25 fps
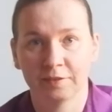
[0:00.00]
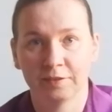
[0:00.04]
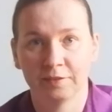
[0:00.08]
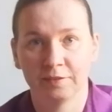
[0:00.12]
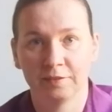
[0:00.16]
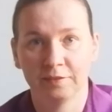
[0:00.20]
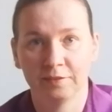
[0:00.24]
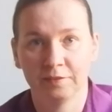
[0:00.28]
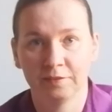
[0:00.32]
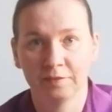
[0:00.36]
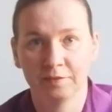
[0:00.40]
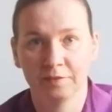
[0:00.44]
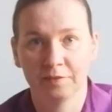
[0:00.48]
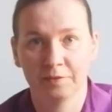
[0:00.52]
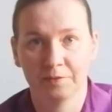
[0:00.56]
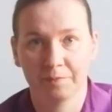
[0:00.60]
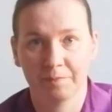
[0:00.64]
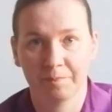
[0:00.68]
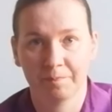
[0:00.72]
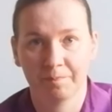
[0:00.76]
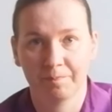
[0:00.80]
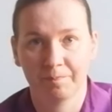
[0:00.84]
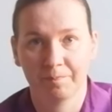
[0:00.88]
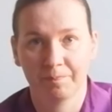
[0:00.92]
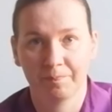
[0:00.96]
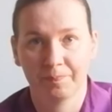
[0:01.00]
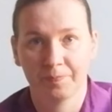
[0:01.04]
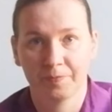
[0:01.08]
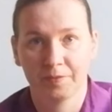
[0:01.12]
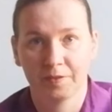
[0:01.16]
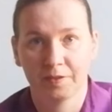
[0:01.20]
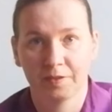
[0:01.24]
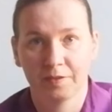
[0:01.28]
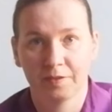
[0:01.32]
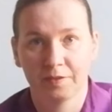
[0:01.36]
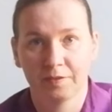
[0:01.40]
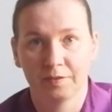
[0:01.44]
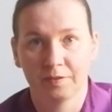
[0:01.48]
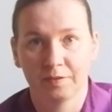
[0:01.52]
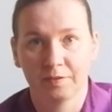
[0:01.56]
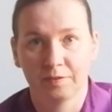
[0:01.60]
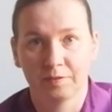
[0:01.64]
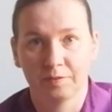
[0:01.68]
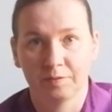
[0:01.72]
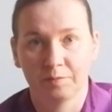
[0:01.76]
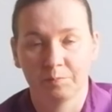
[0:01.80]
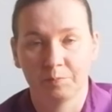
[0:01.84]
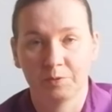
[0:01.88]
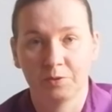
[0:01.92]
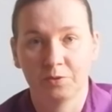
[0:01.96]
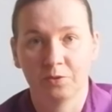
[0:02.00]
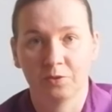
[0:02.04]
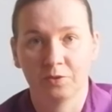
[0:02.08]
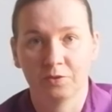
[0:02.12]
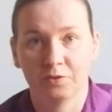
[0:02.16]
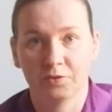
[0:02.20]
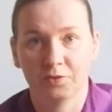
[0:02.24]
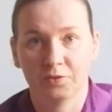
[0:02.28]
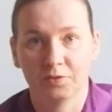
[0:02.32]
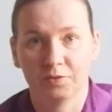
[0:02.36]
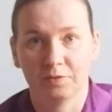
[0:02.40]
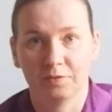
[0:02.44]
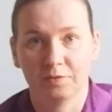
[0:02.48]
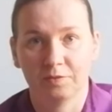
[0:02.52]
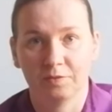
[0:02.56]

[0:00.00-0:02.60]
hidden, because